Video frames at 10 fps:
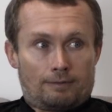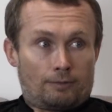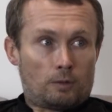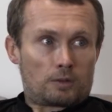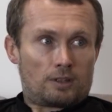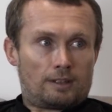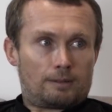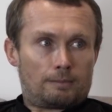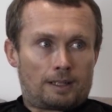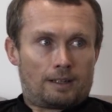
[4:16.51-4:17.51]
fortunate
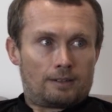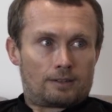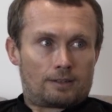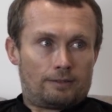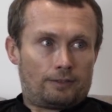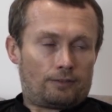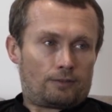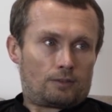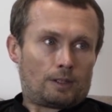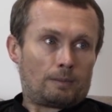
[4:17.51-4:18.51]
because of
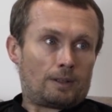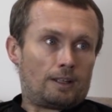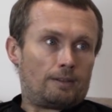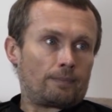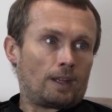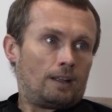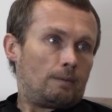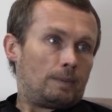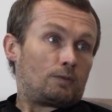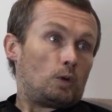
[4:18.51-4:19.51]
some of the
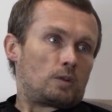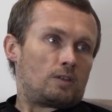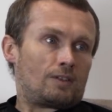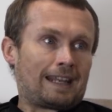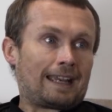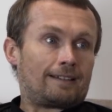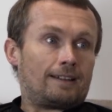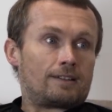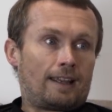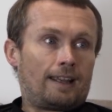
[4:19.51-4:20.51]
misfortunes of the
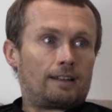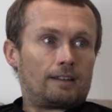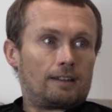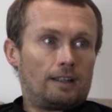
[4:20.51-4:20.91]
athletes ahead.